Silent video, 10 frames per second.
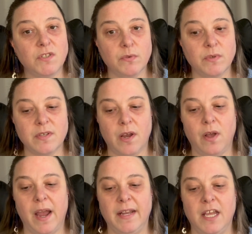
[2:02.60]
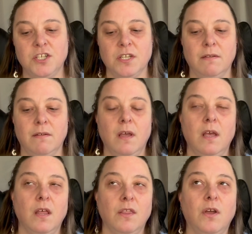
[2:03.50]
suicidal ideation,
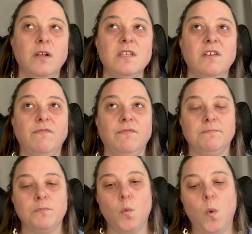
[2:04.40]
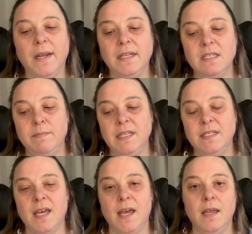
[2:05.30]
thoughts of wanting to be
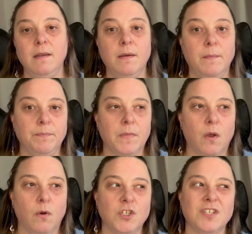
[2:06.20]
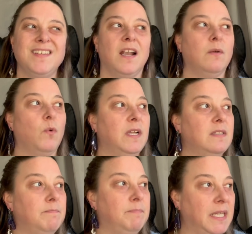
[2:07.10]
dead or just not wanting
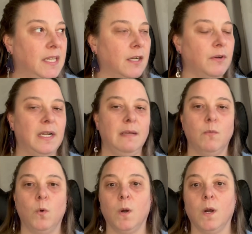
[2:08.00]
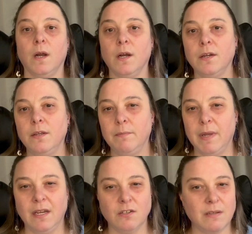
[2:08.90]
to be here anymore. You
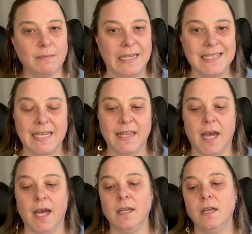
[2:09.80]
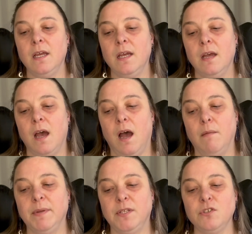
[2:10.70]
may hear somebody say that,
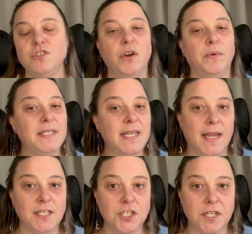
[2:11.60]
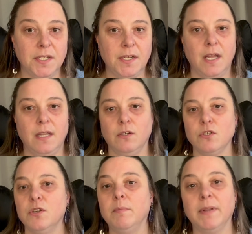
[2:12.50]
but there's no intention and there's
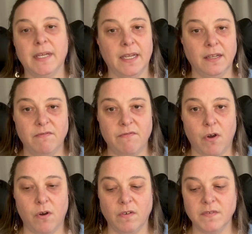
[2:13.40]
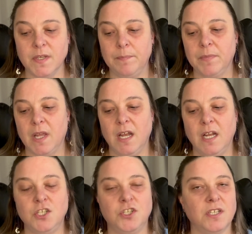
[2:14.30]
no plan involved.
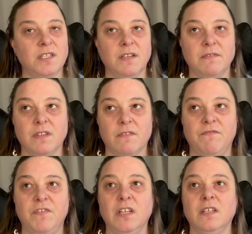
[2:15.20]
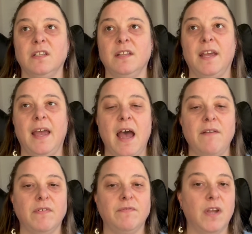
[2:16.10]
It's just the feeling that they
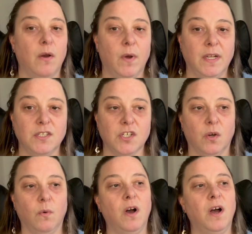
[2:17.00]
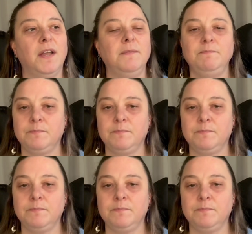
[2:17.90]
have of not wanting to go on